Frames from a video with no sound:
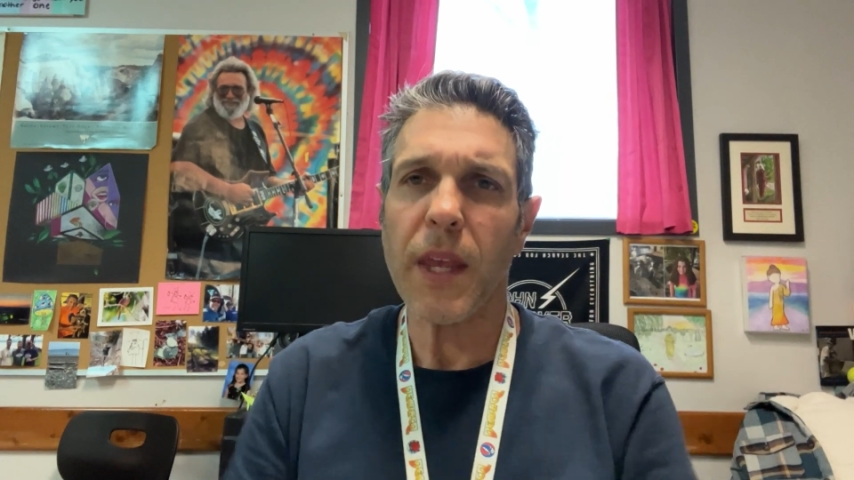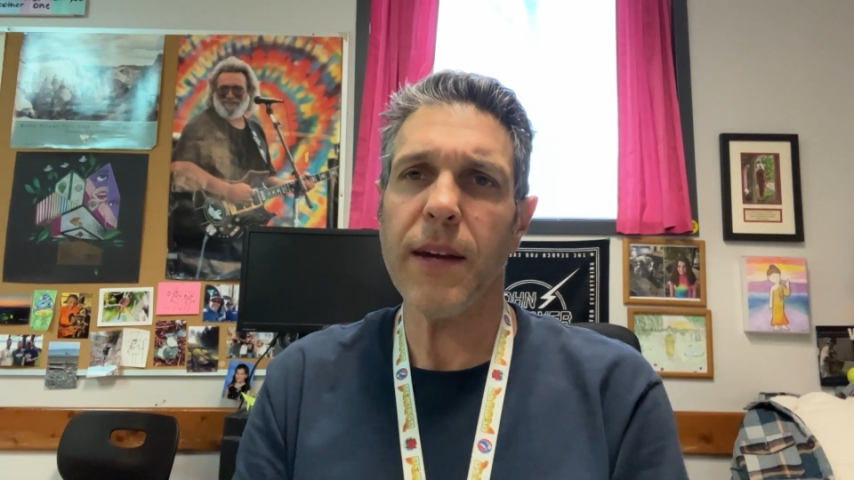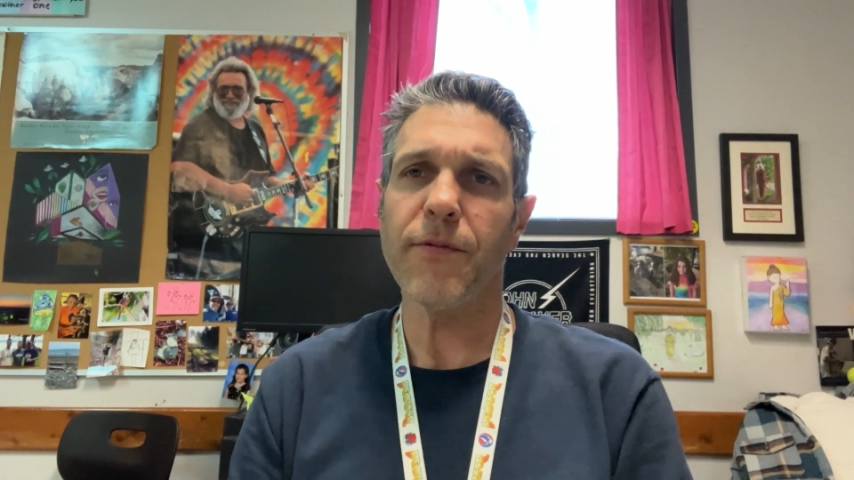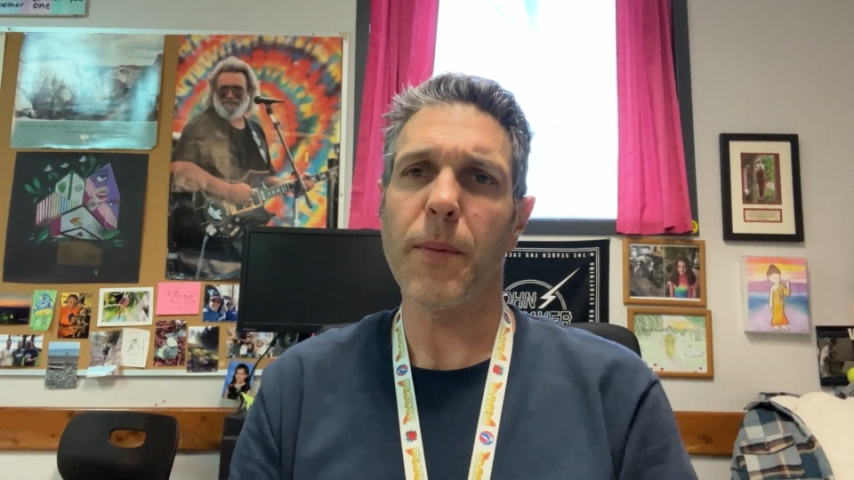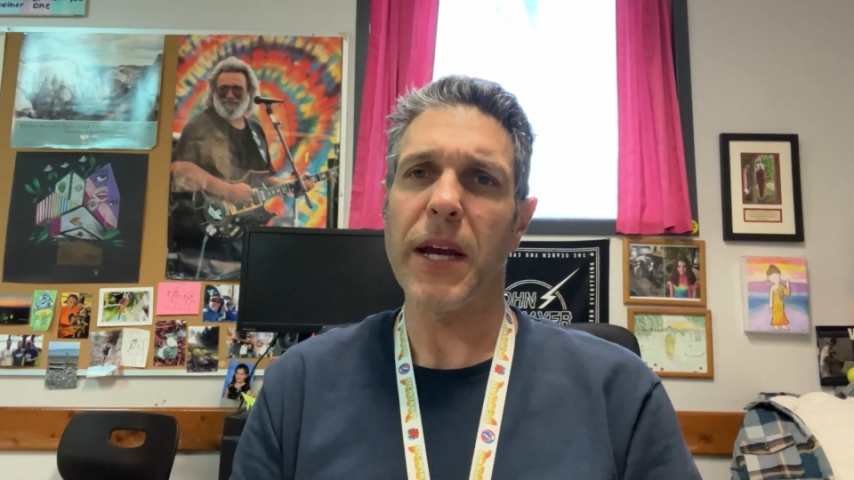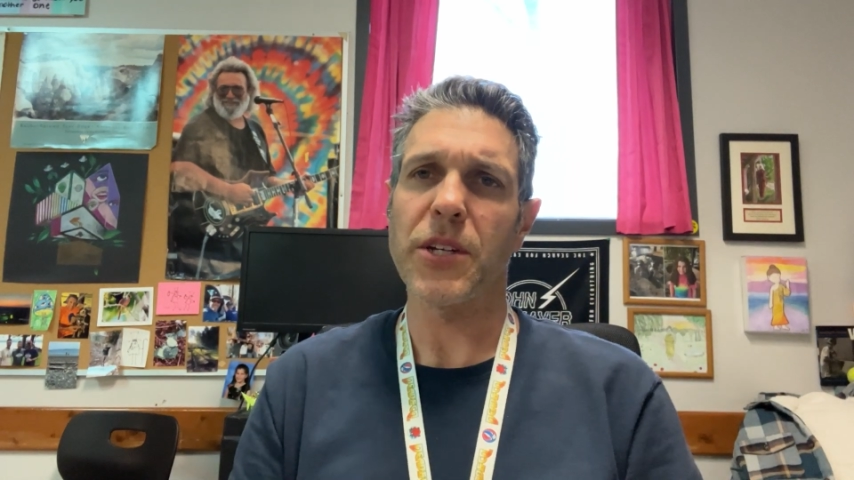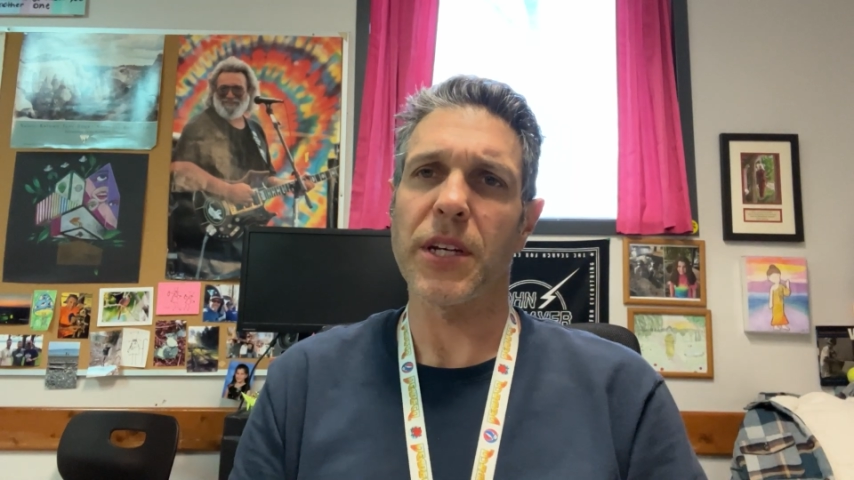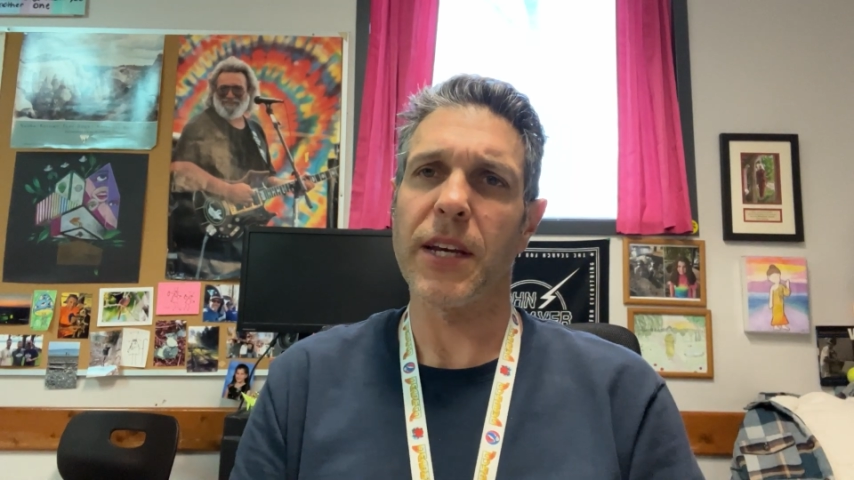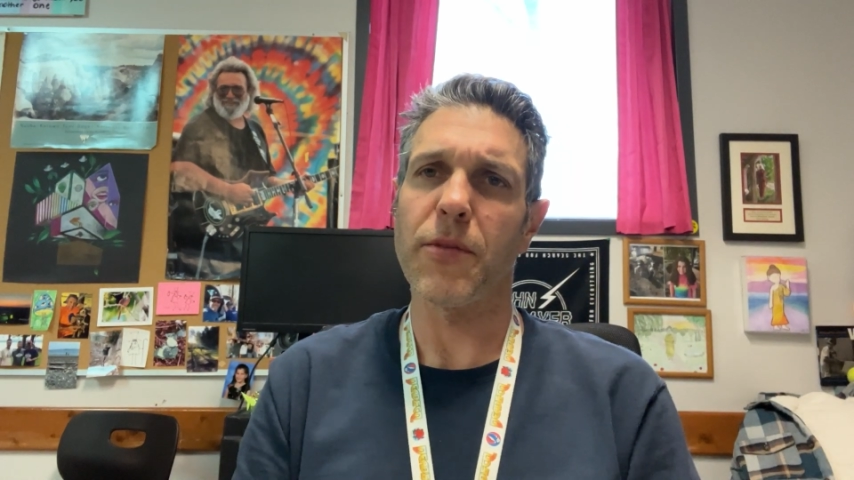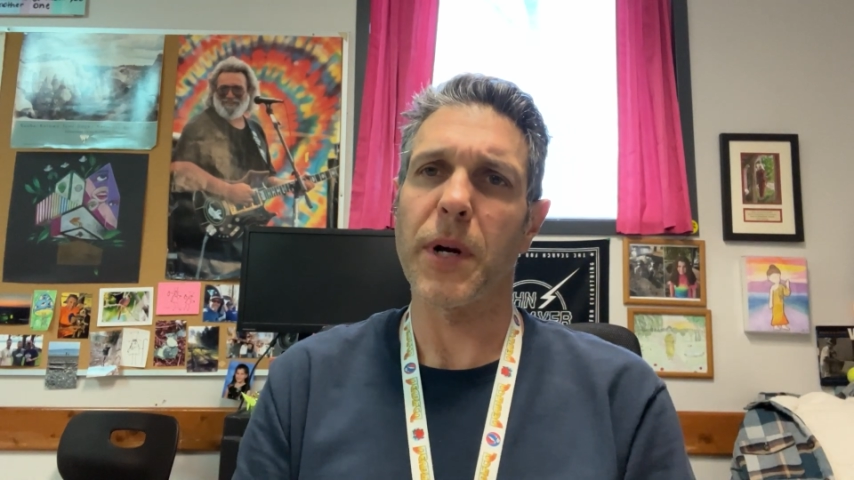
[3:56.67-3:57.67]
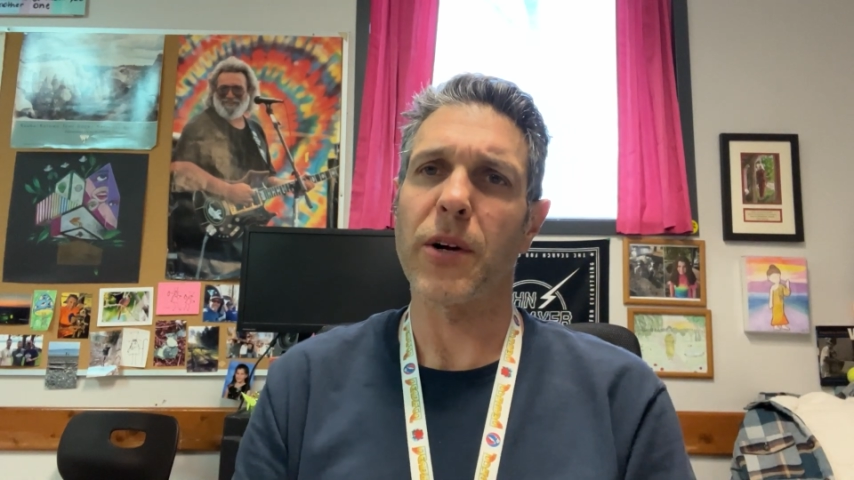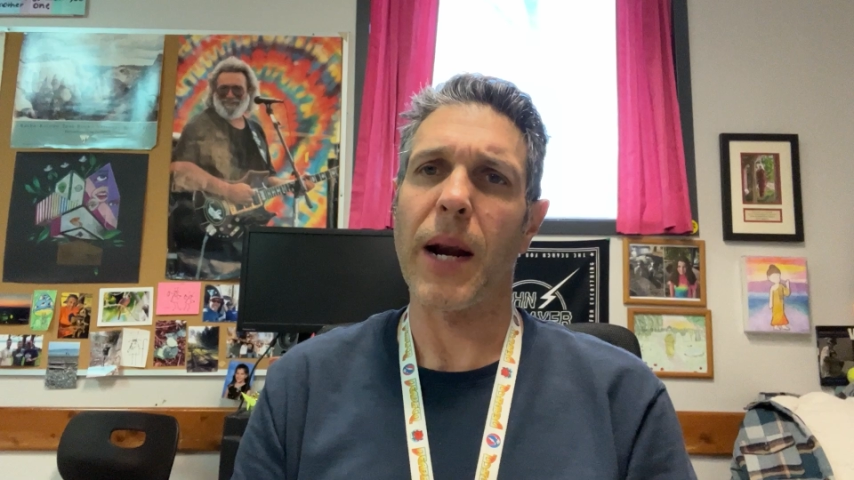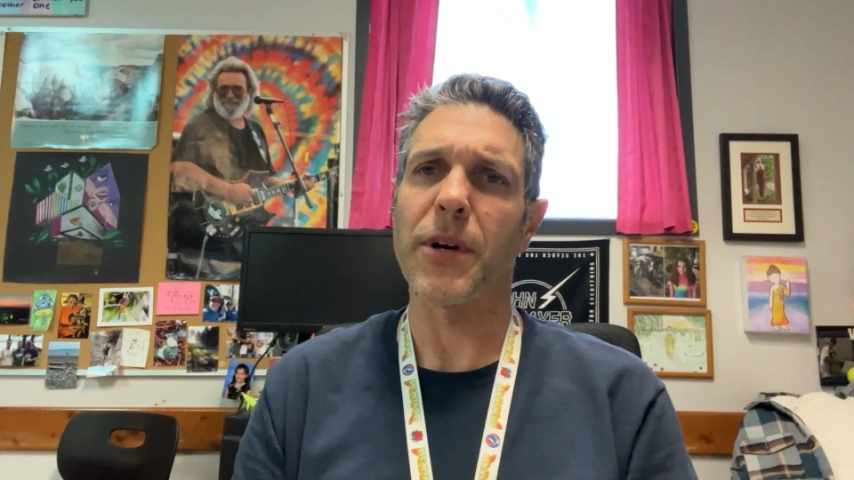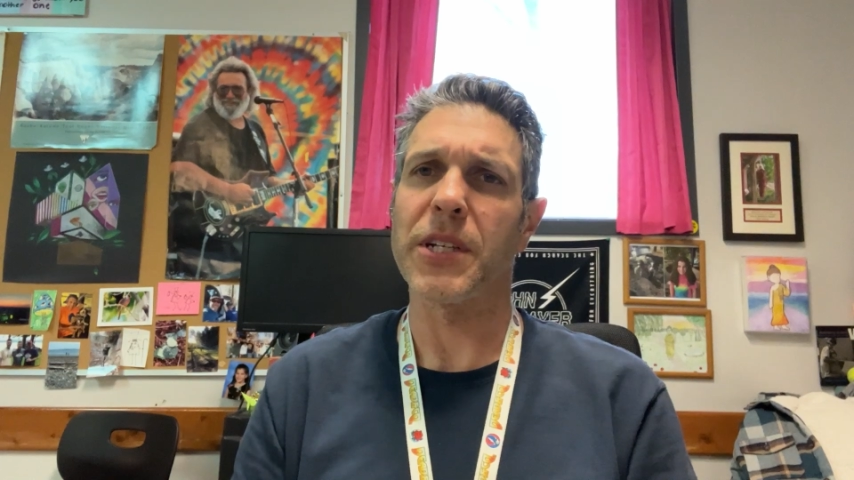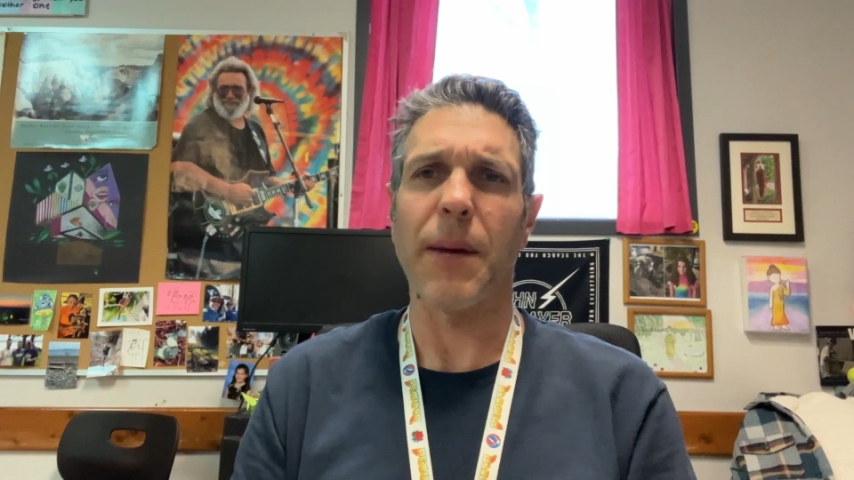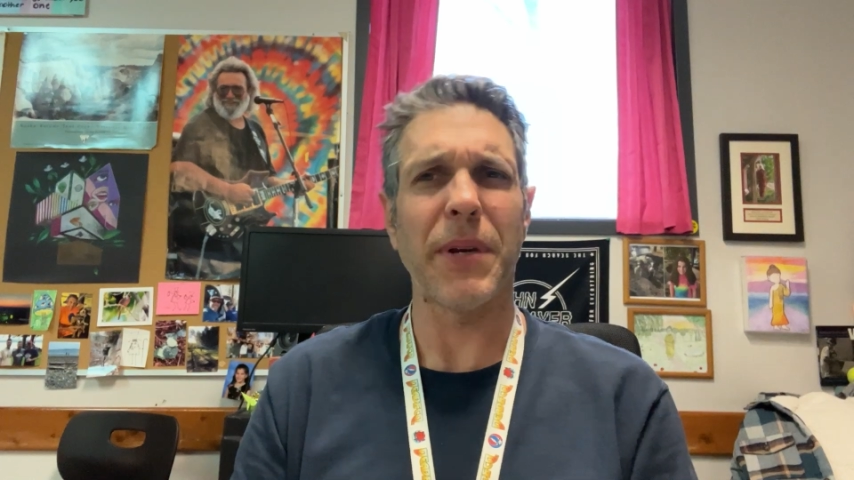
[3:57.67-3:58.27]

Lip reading: information, give them a grammar tip.